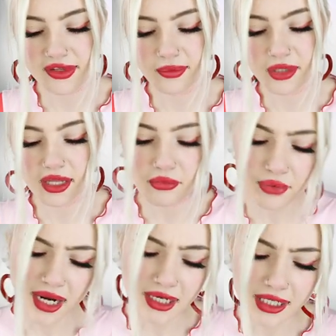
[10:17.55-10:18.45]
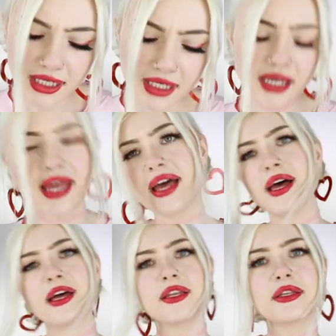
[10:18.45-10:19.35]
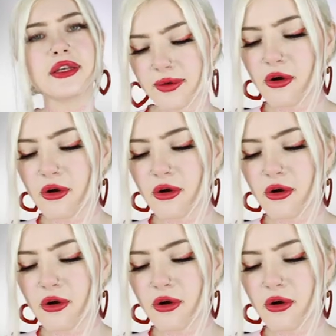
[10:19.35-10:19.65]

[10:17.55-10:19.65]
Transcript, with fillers: it was gonna be like rainy and